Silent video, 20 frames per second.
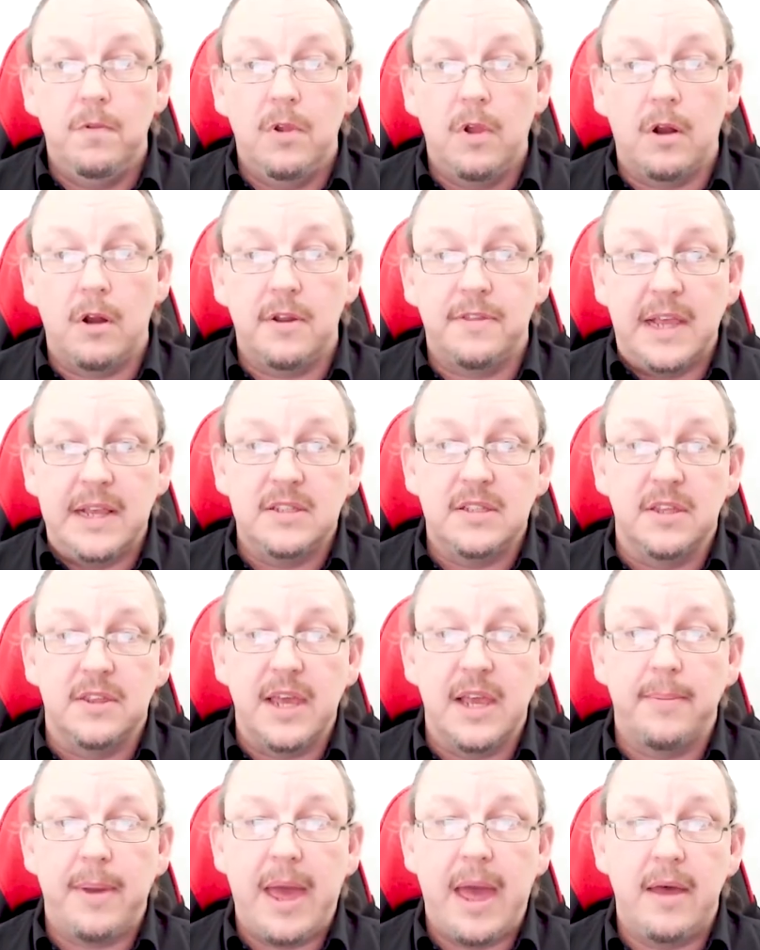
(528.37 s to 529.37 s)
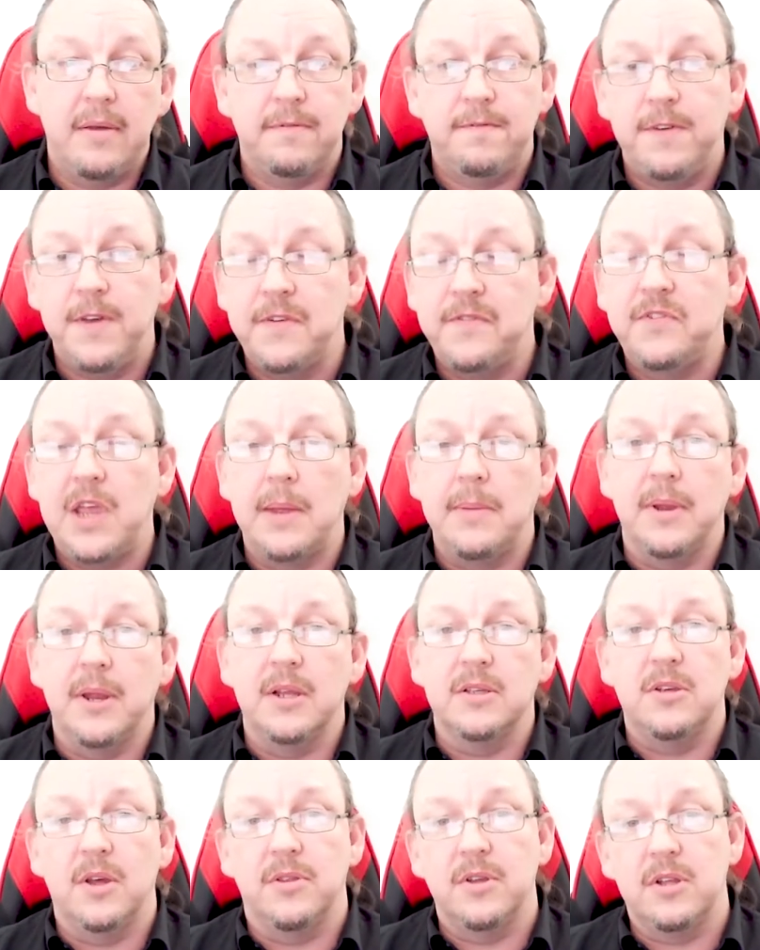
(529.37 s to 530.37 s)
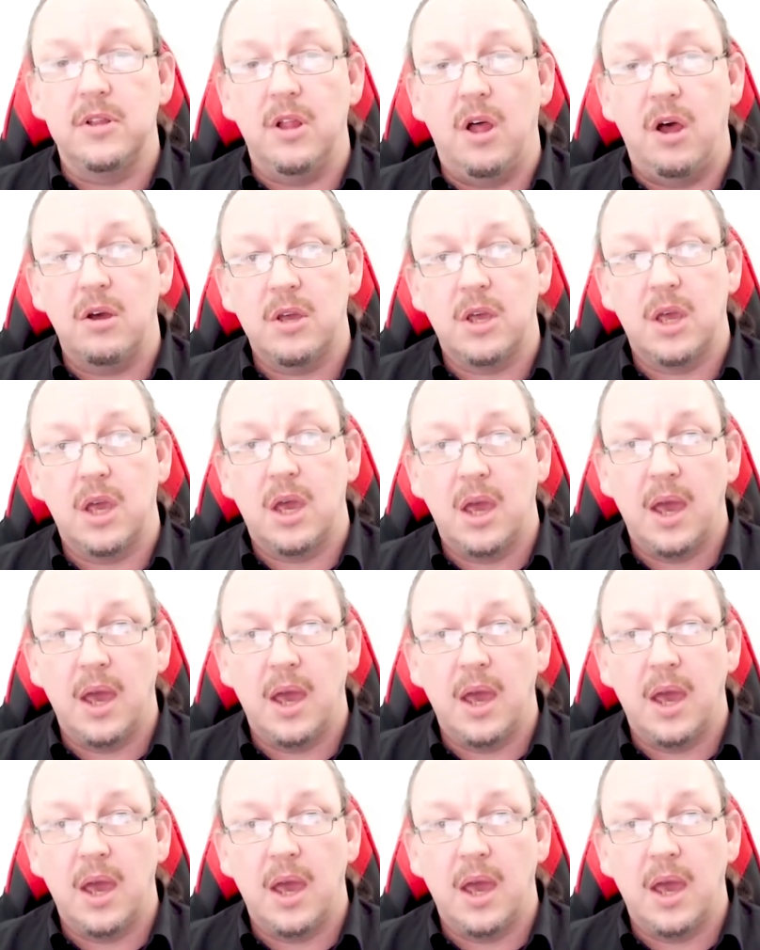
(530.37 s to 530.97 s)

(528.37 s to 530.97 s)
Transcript: lot of things to think about, 15 minutes on the clock,